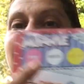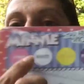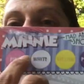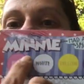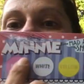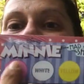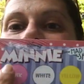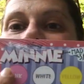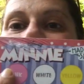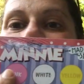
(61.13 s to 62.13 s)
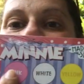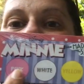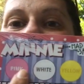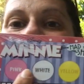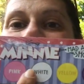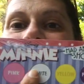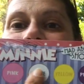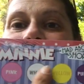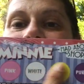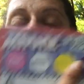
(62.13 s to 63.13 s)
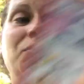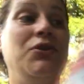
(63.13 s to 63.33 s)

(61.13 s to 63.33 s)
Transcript: And then it says to